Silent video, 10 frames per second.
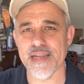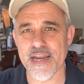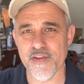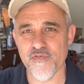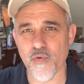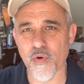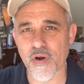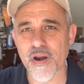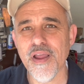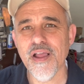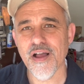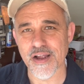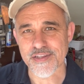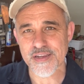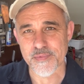94
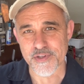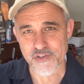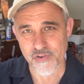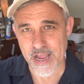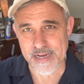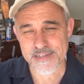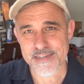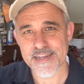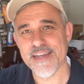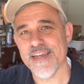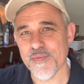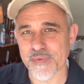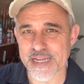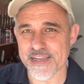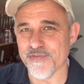on some of the trucks,
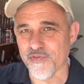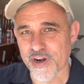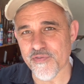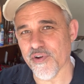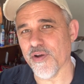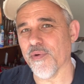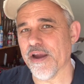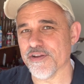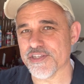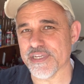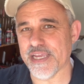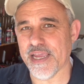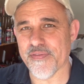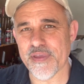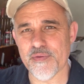but very, very rare to
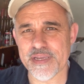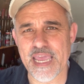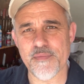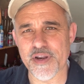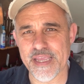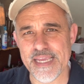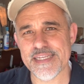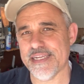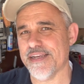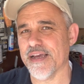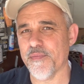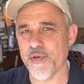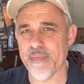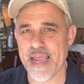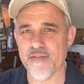see. I think we came on an
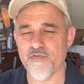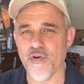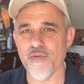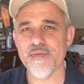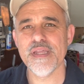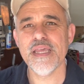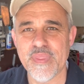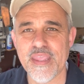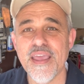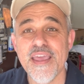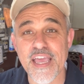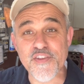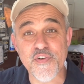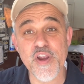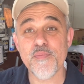ECW manifold.
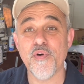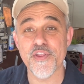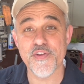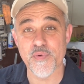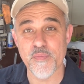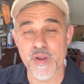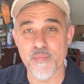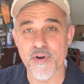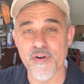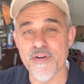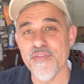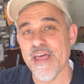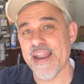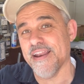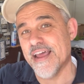It's very important to remember
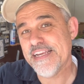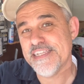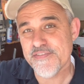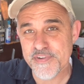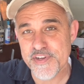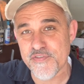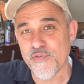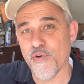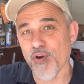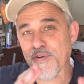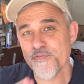that in 1954,